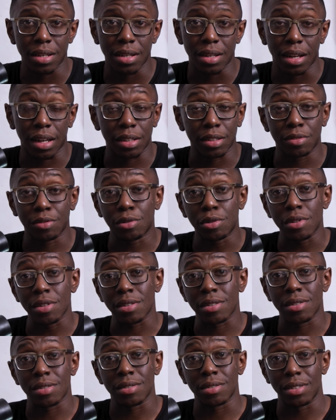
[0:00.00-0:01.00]
And of
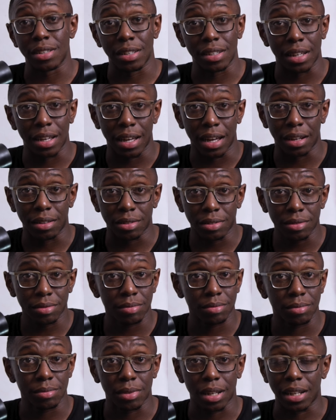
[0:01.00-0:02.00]
course, in Guyana,
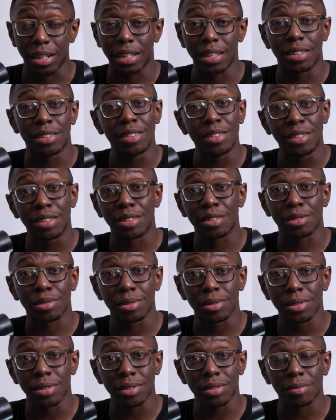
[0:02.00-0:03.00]
at 18 years
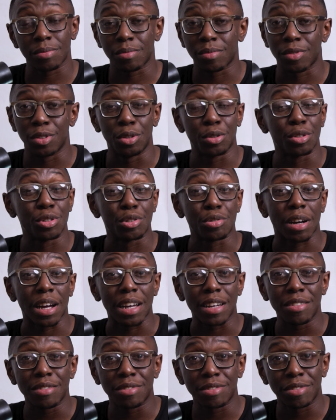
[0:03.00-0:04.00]
old, you can
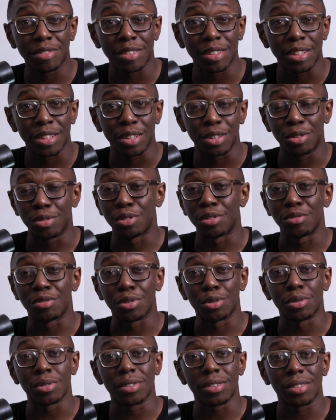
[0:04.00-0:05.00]
drive, you can
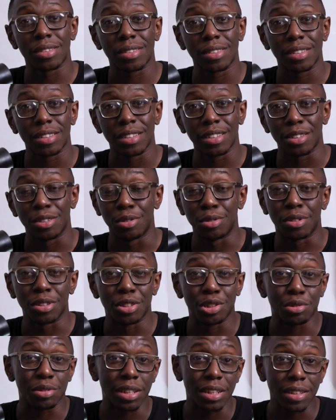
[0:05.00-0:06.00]
vote, you can
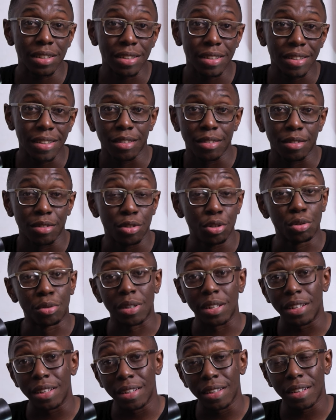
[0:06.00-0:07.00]
drink. You're a
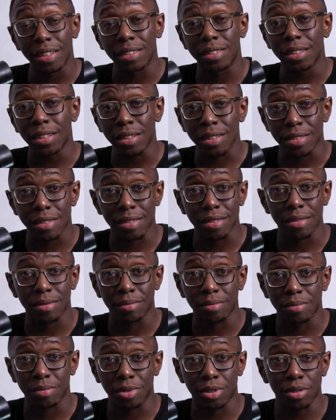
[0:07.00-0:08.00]
legal adult.
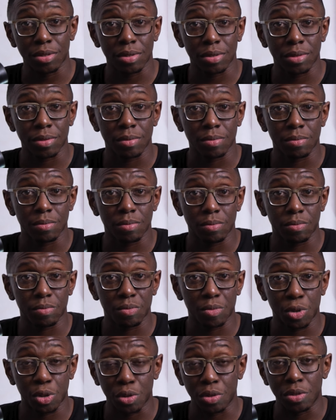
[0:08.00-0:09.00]
So
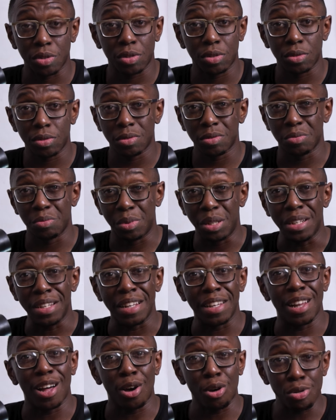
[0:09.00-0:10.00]
shouldn't you be
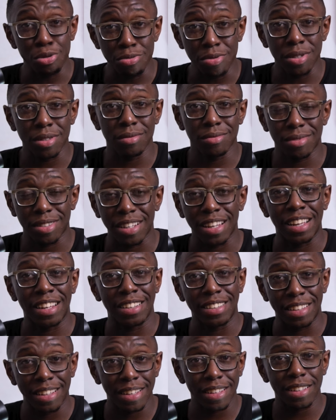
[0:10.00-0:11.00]
allowed to
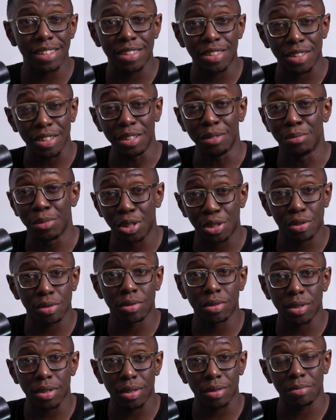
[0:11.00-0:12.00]
engage in
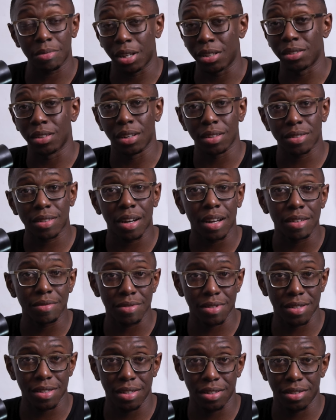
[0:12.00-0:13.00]
mature adult
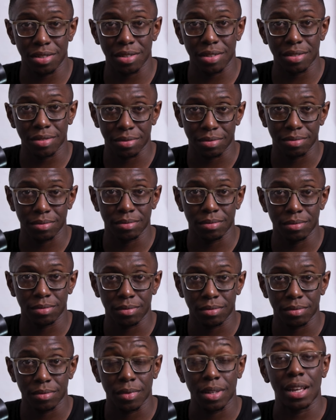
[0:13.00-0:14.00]
conversation,
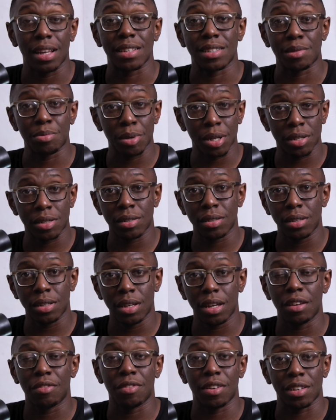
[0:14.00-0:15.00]
especially
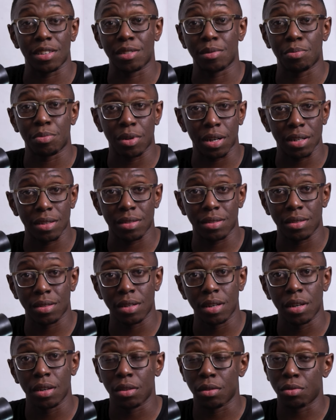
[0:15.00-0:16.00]
if expressed
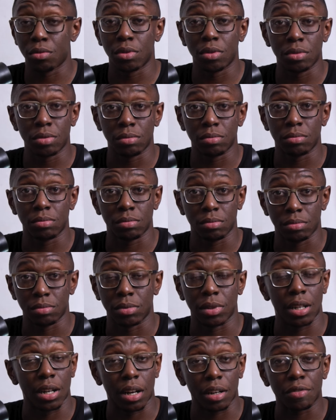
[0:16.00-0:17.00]
through
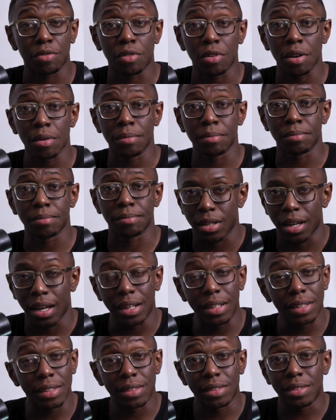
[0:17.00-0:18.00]
an art form? And
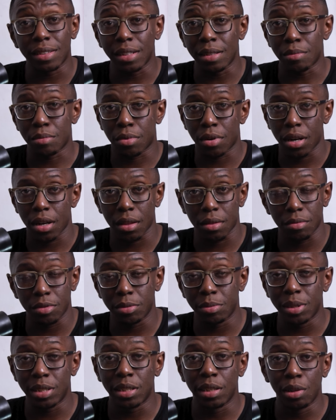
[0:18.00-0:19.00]
in the same breath, we'd
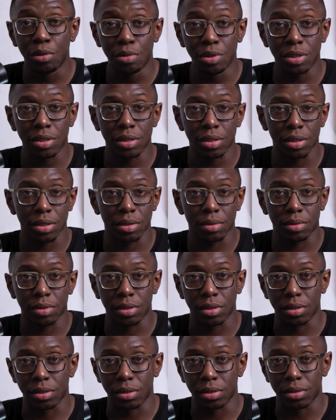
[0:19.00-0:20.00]
be delusional
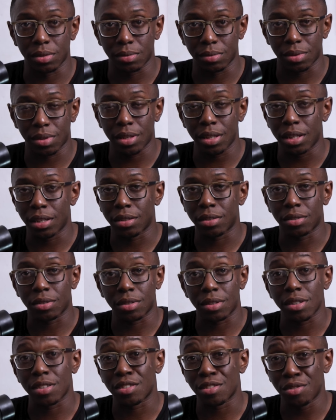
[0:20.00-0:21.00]
to think
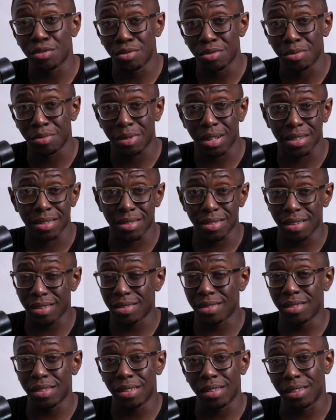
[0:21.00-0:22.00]
or assume that
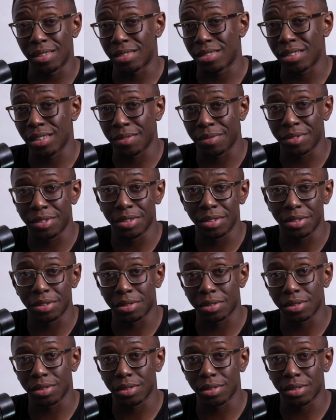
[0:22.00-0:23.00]
16 and
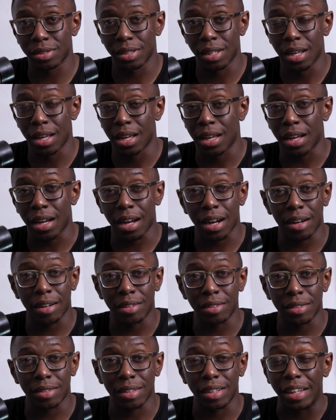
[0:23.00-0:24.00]
17-year-olds
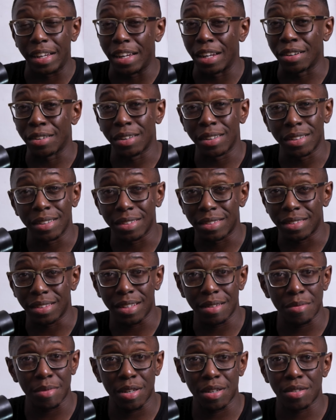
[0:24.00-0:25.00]
aren't hearing the
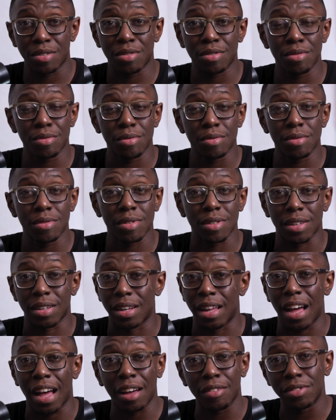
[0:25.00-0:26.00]
same issues and
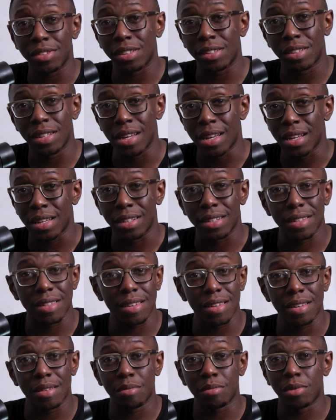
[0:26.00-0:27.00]
having the
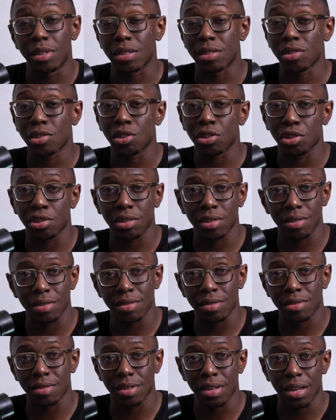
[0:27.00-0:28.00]
same
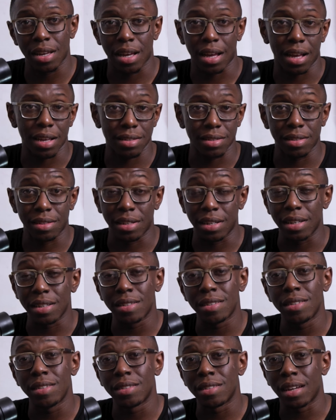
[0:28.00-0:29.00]
discussions as their
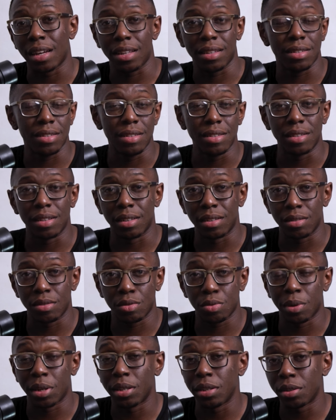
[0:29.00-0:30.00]
18, 19, and
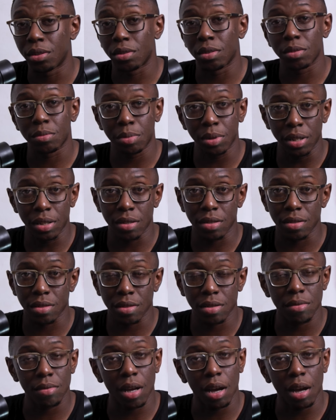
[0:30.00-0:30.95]
20-year-old peers.